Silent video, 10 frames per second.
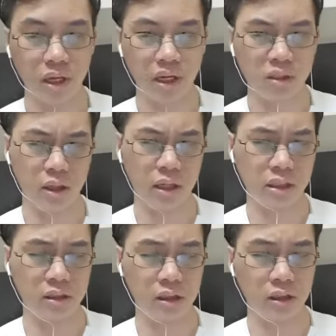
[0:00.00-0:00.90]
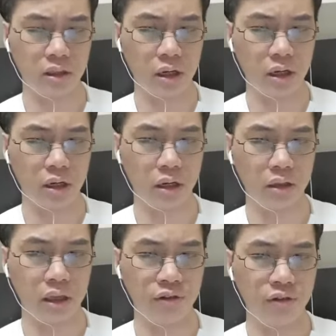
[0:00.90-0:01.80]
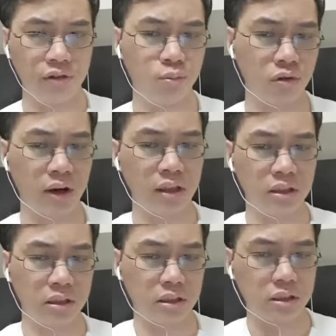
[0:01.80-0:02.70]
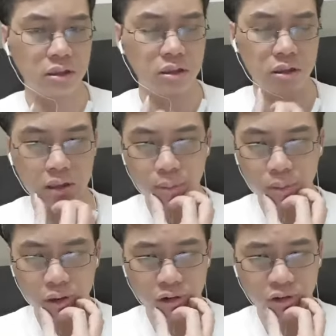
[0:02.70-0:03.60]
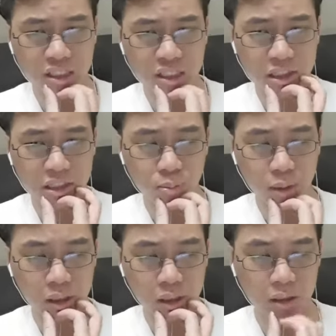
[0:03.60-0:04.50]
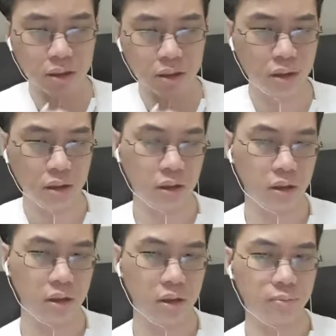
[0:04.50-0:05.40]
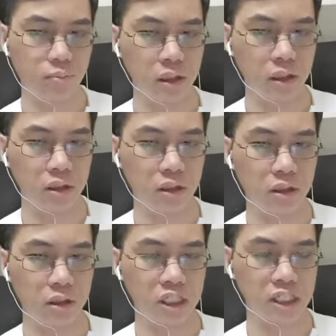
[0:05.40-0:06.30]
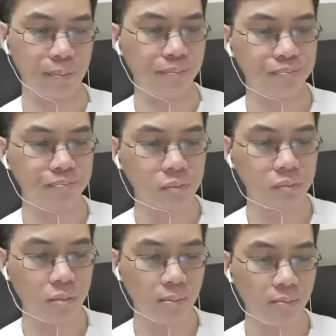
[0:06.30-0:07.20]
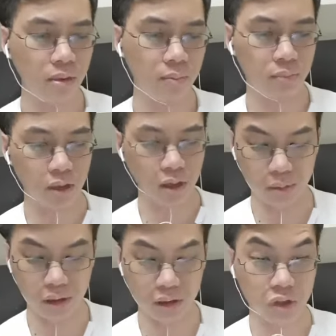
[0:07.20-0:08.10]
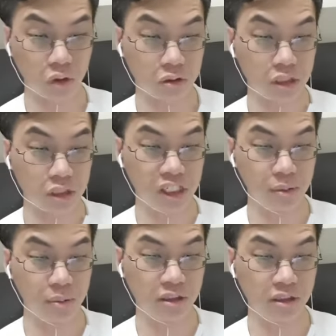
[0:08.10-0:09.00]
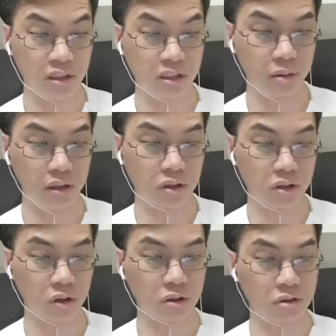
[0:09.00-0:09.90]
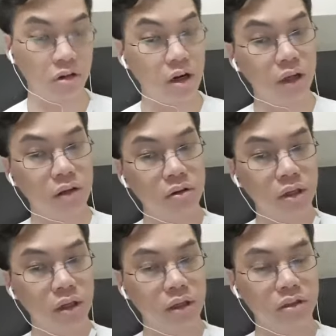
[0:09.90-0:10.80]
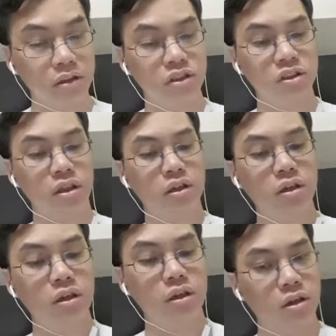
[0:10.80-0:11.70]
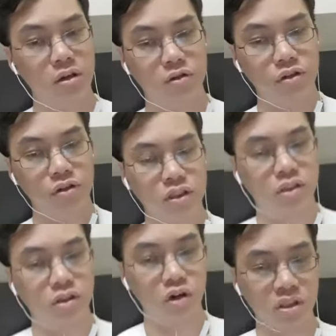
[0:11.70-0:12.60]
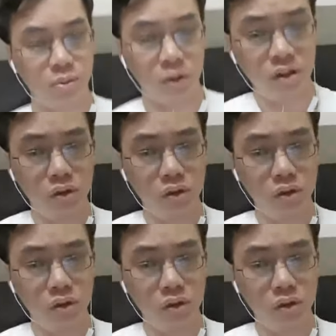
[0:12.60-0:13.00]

well as I think uh, they even provide the the number of distance by the by the ship. Ability scores. A ship has six ability scores, right? Okay, that's interesting. Which is corresponding to